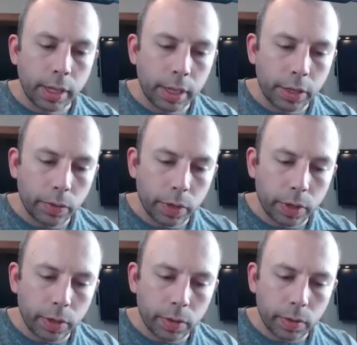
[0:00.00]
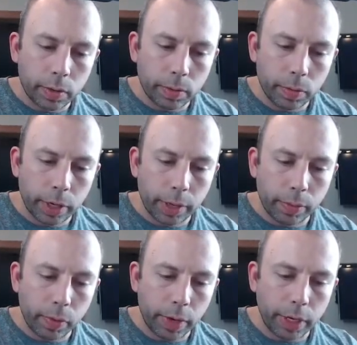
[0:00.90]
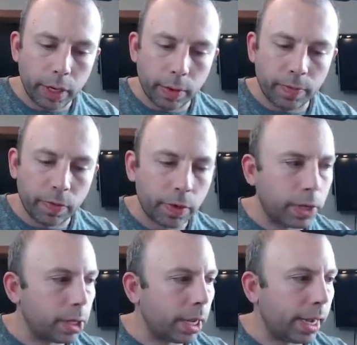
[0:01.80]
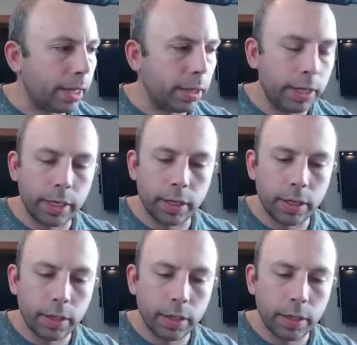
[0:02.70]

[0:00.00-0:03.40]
then you would bring a point up for his eyelid,